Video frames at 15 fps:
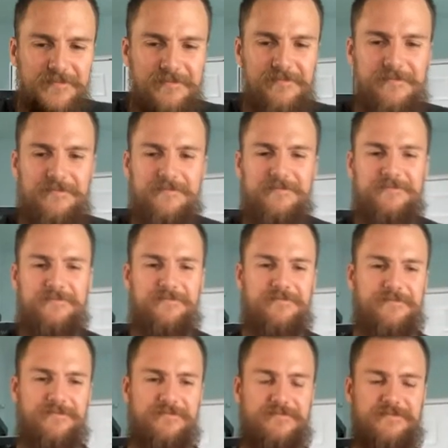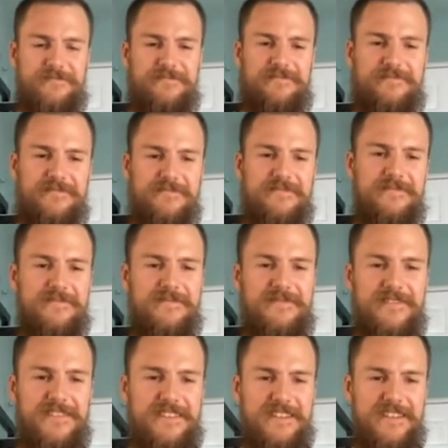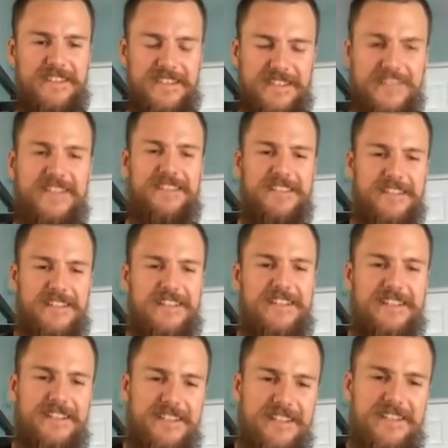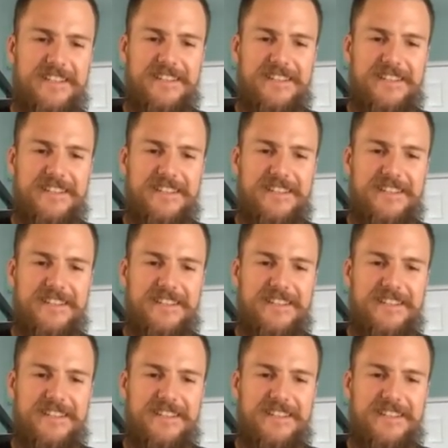[no speech]